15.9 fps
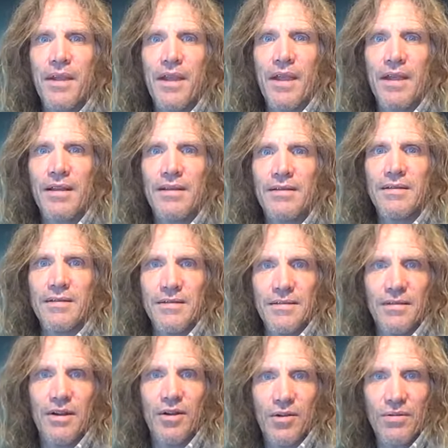And
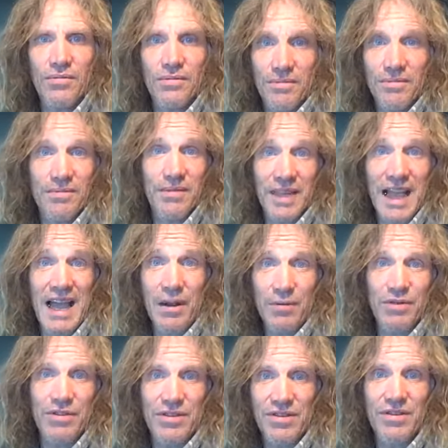the
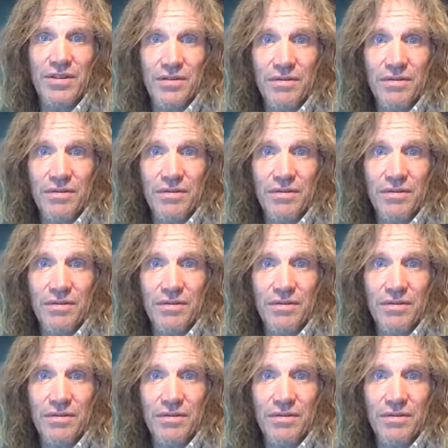acquisition